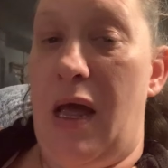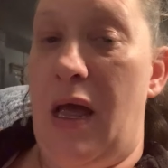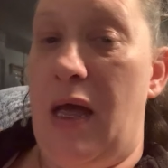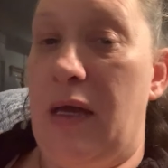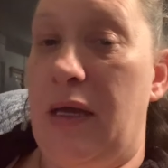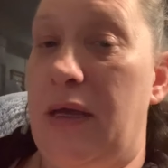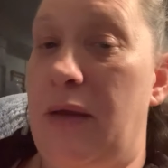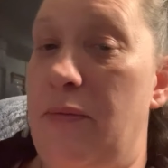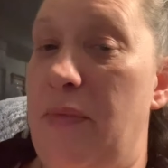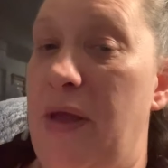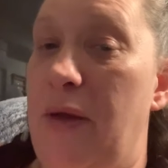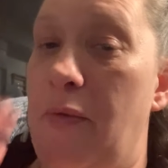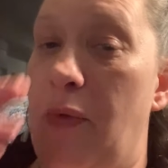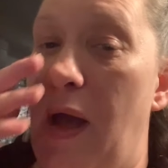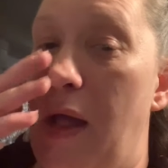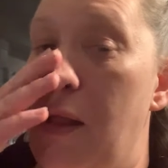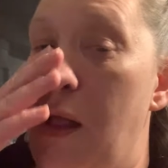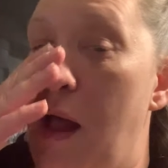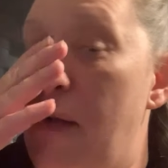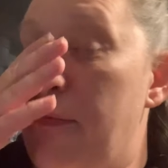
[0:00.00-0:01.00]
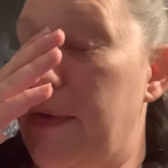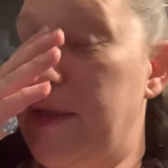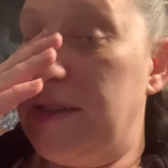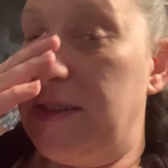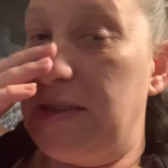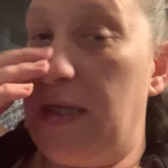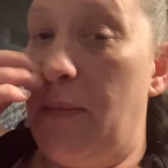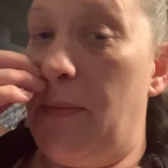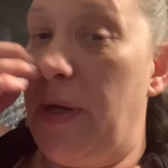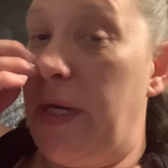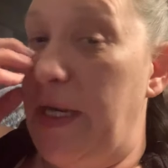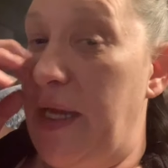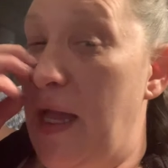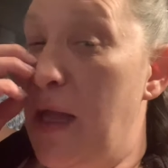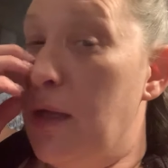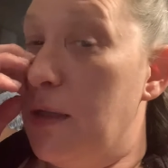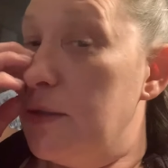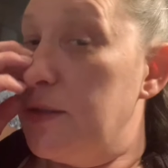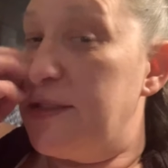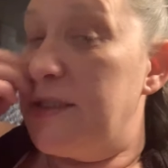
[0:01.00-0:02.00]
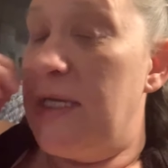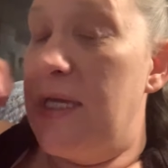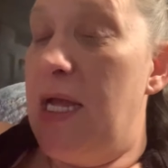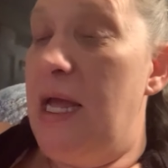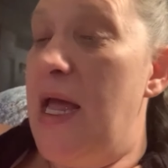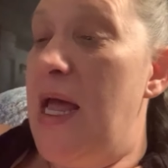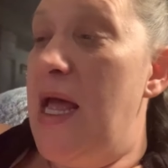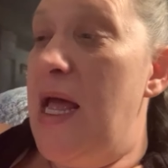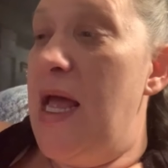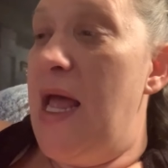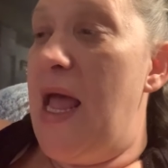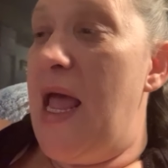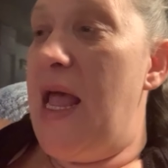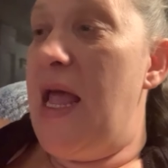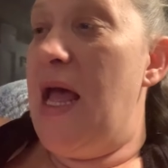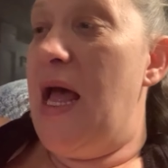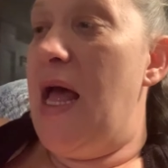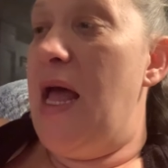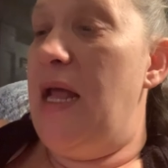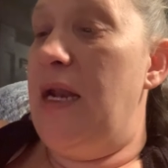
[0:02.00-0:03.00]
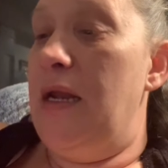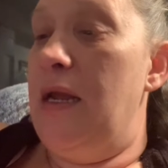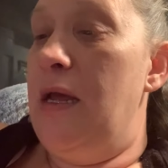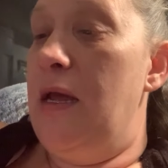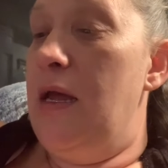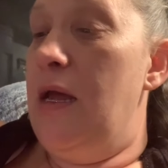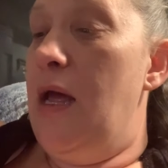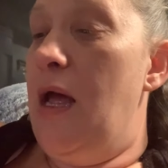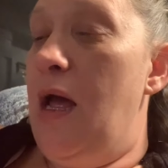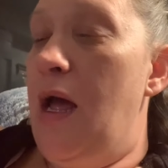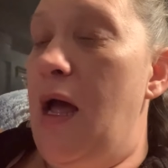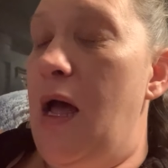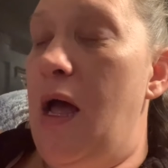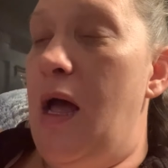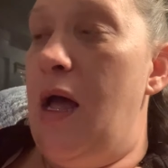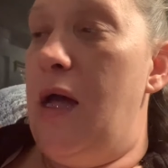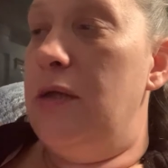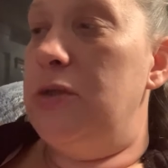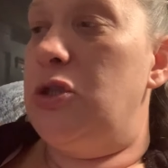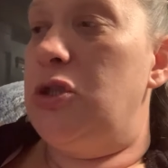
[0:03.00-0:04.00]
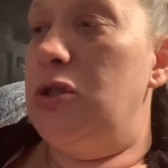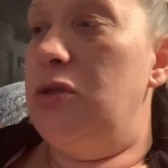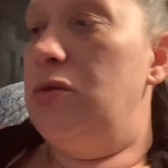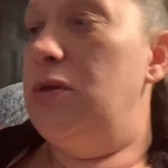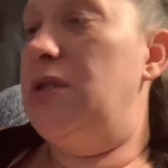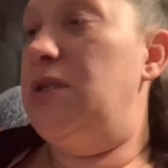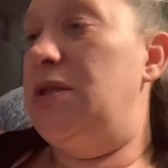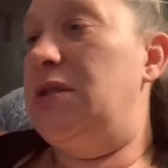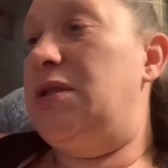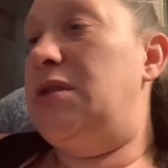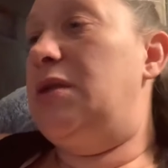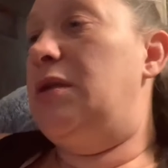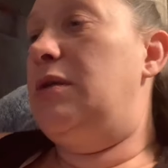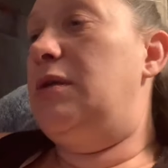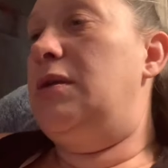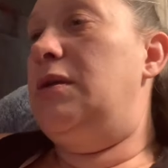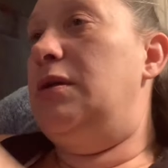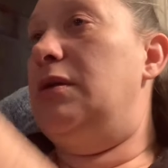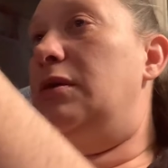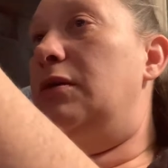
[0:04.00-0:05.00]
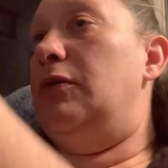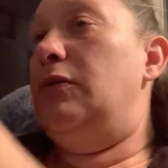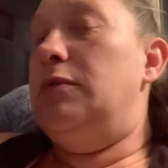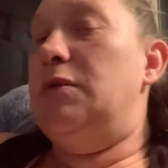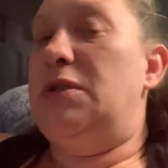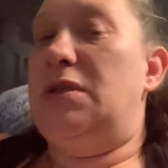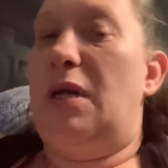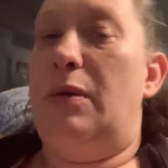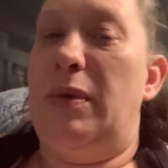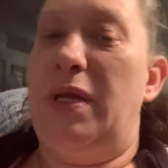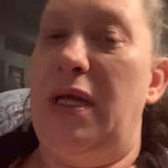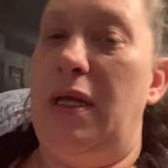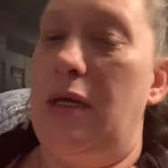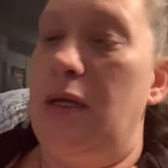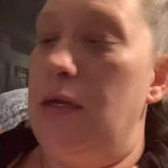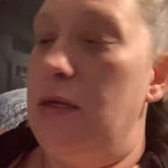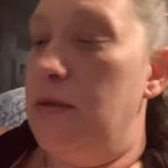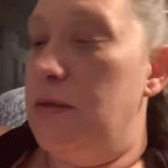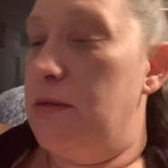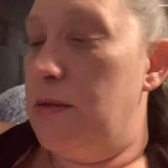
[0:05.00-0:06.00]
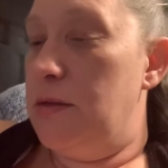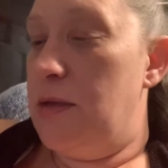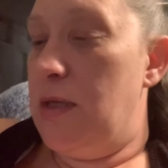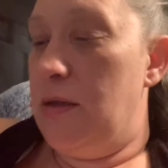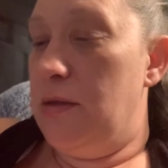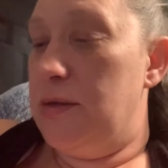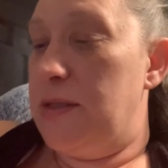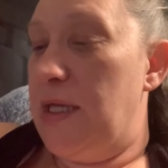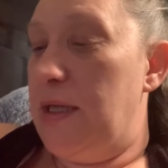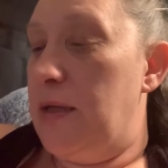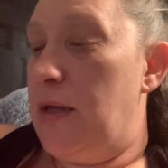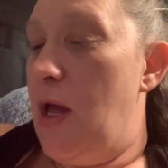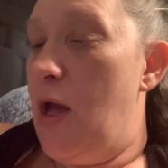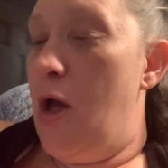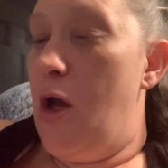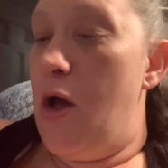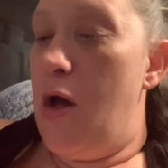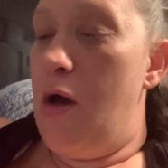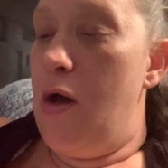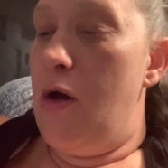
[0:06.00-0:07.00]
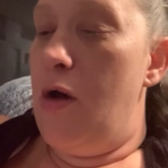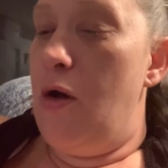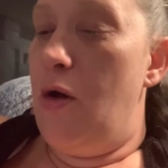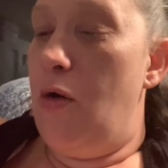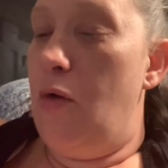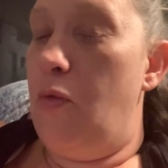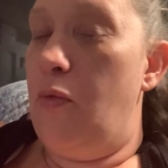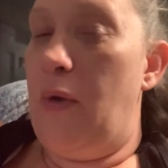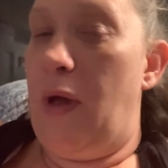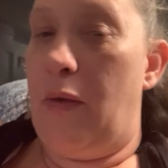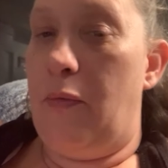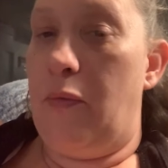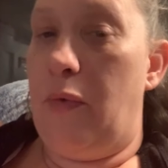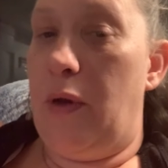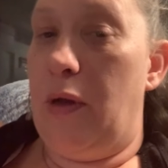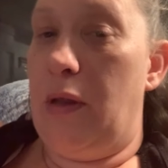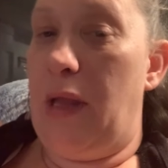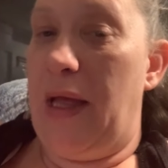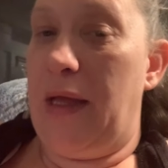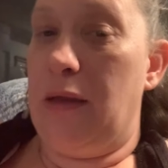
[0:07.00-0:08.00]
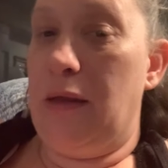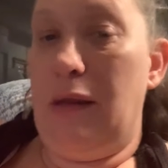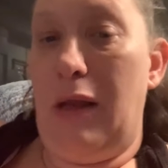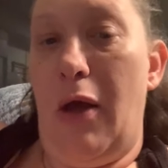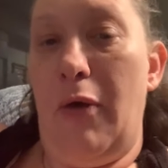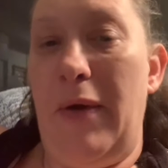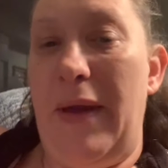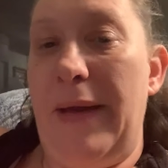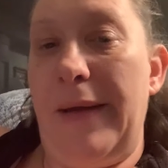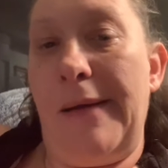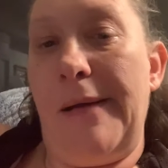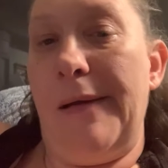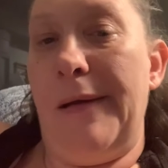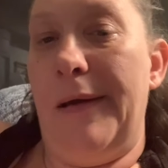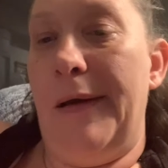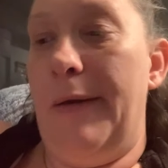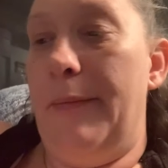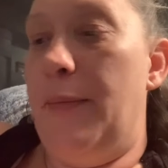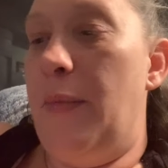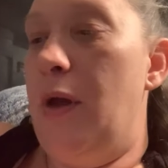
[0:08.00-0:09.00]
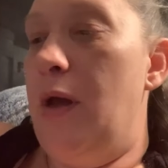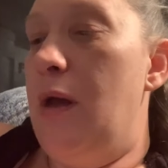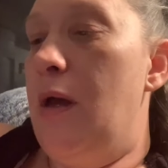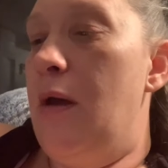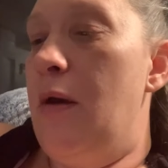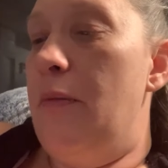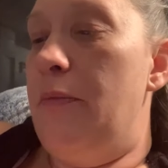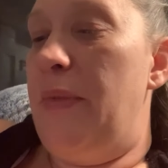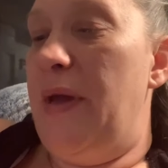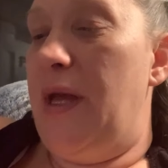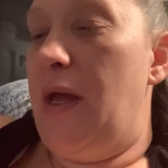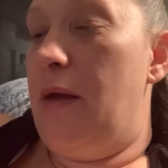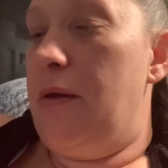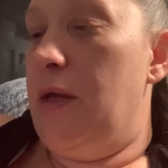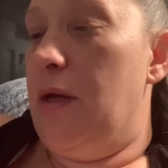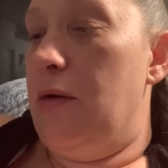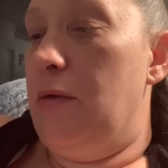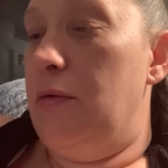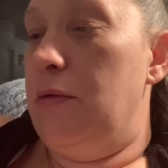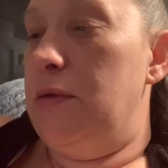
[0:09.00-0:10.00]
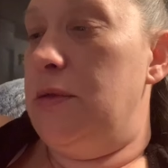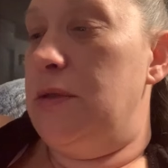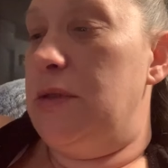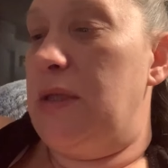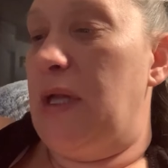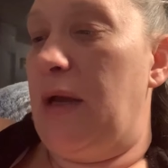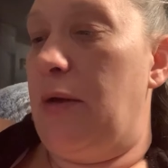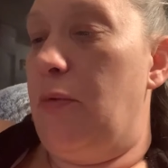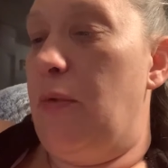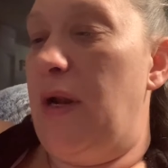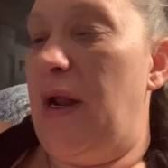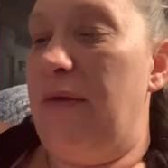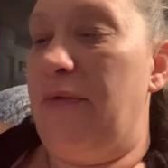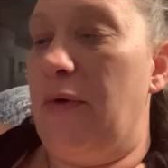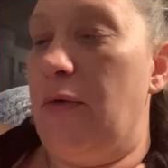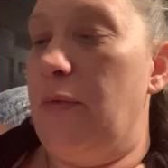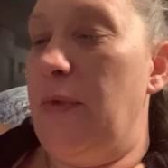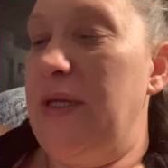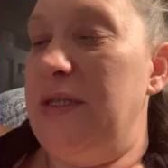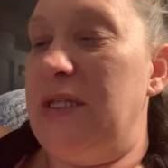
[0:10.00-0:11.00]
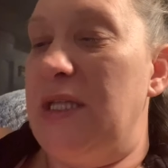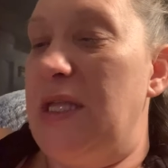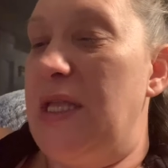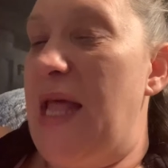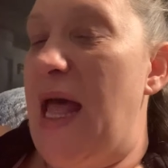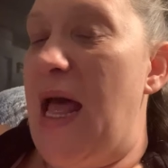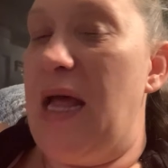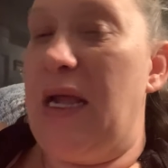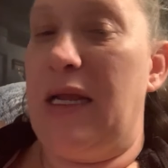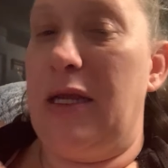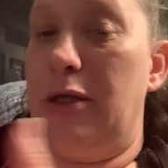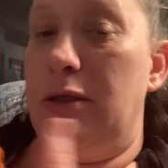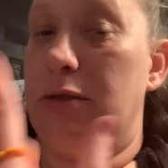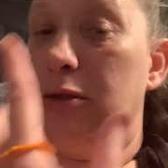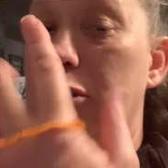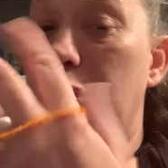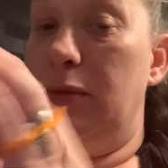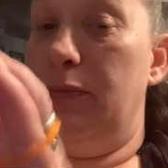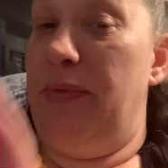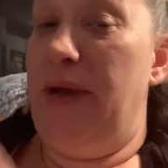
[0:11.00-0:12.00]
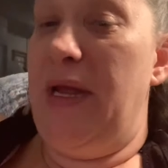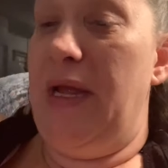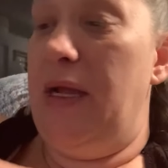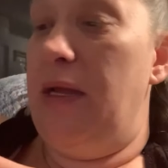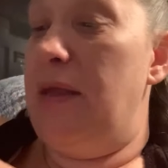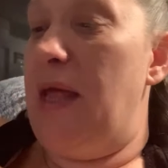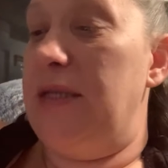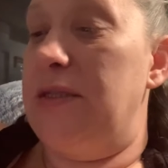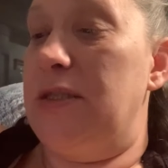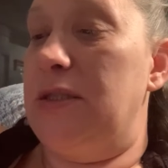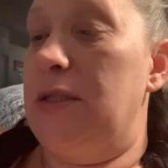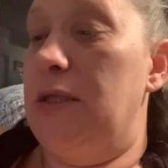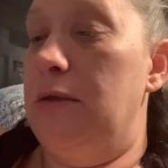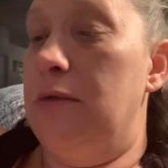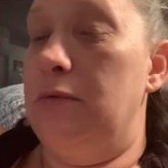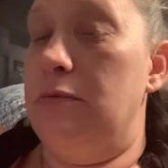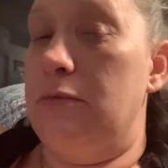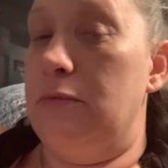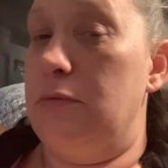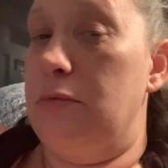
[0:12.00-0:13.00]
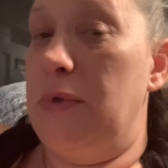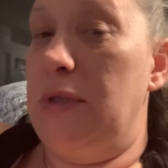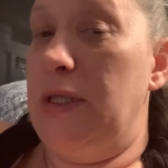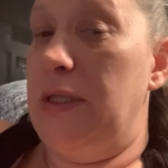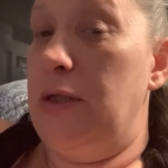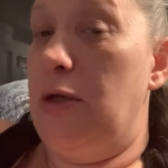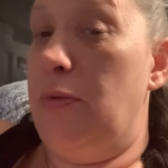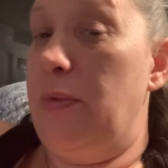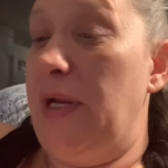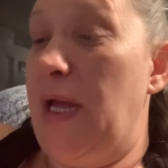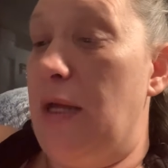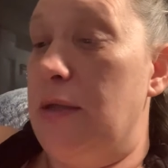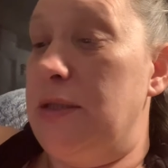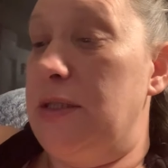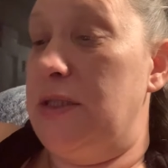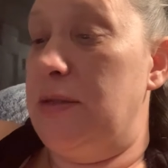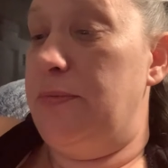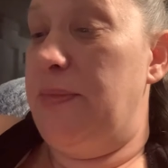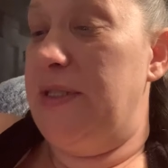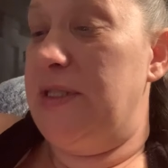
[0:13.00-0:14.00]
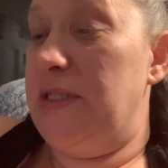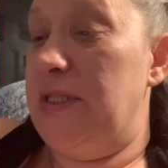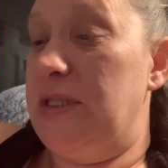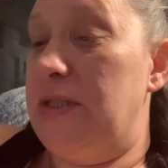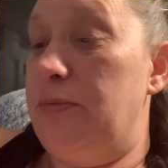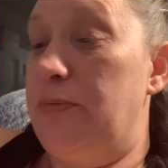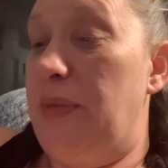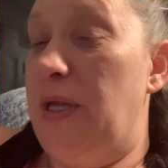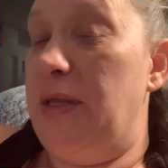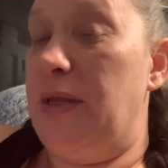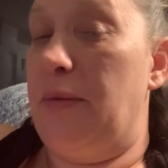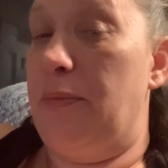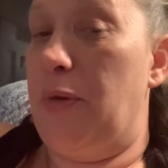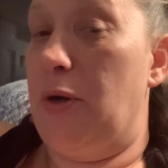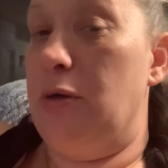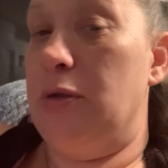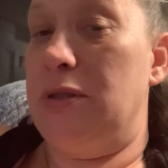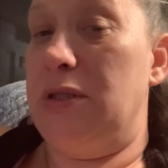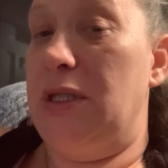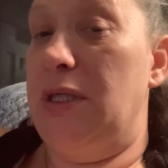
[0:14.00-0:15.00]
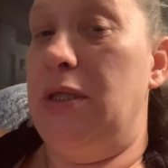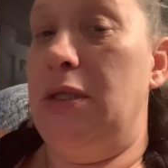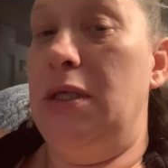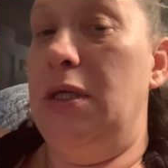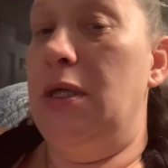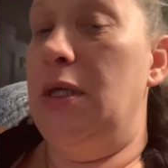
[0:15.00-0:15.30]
can be well off as somebody else. And as soon as, somebody knows that, oh, we're like low income, and like whatever reason that could be, that's really nobody else's business but the person